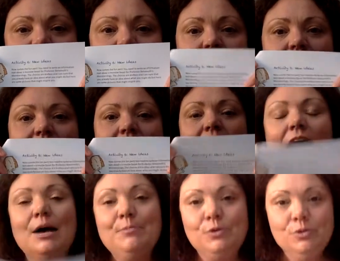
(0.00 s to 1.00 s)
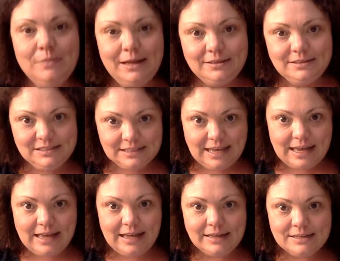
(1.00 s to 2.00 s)
All right, I'm almost
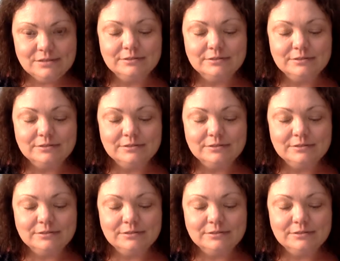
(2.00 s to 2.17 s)
scared